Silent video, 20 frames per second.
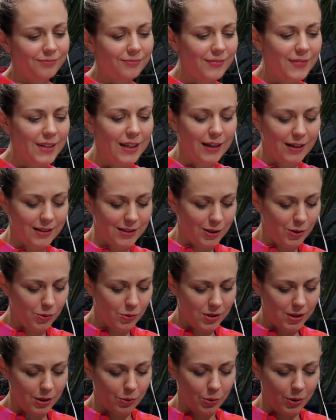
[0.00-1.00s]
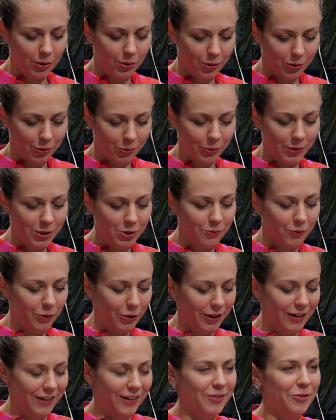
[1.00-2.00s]
As a user, we all wish
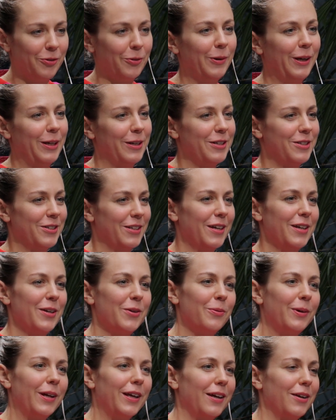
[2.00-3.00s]
for we can